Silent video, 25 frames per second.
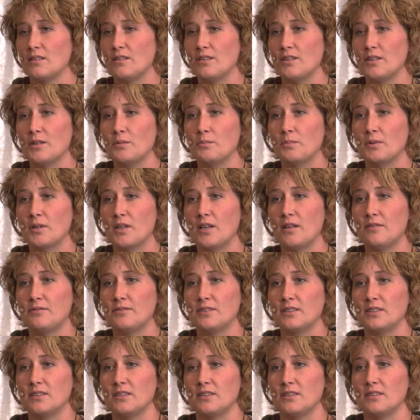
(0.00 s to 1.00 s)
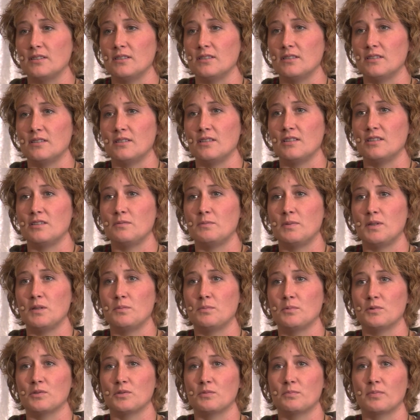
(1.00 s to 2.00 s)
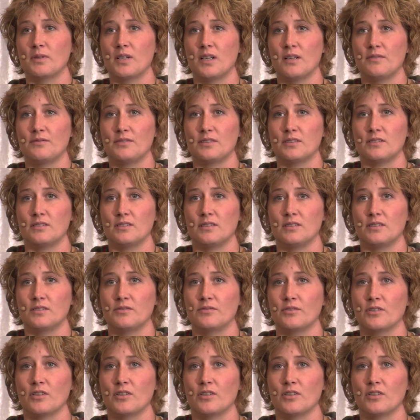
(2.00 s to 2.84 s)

Their prophecies, these people's prophecies